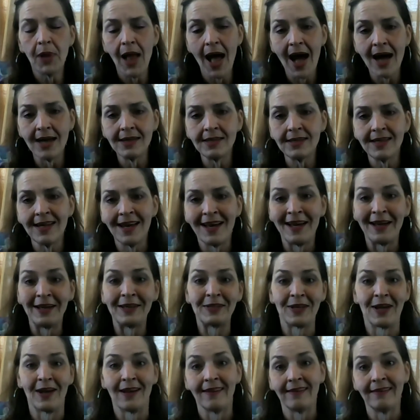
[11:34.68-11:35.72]

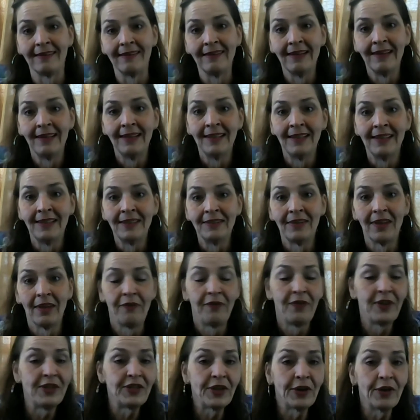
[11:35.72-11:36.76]
plastics, on
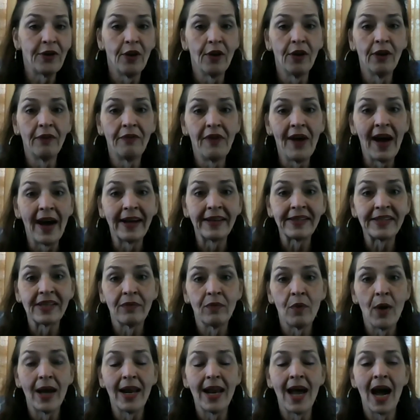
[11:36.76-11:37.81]
the physical effects
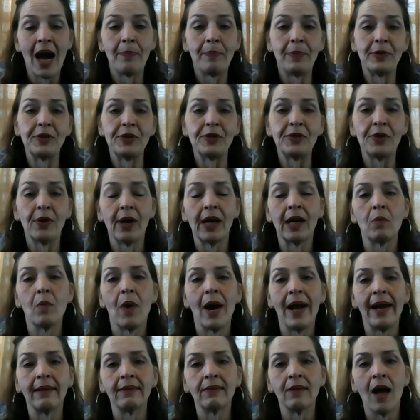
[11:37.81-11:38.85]
of what happens
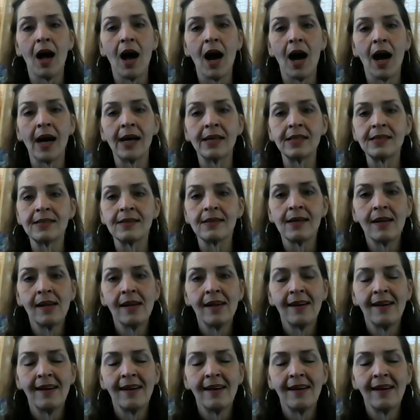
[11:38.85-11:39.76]
during weight loss,